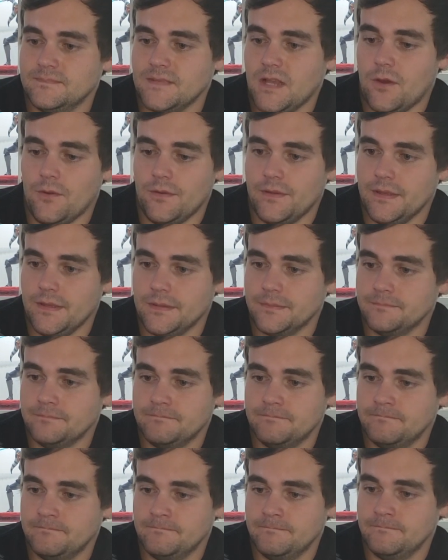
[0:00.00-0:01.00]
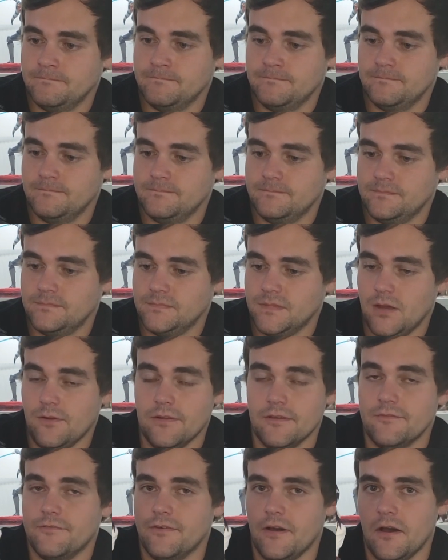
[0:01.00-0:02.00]
only
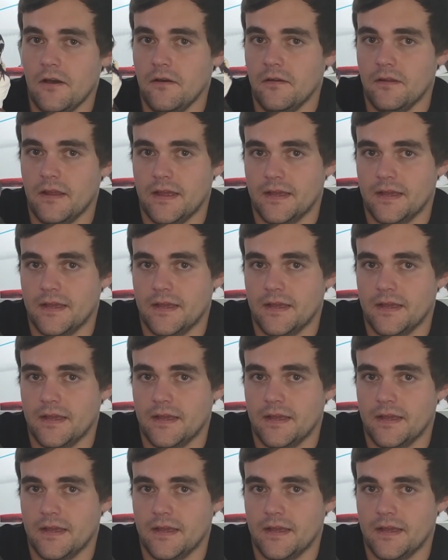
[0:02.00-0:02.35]
fault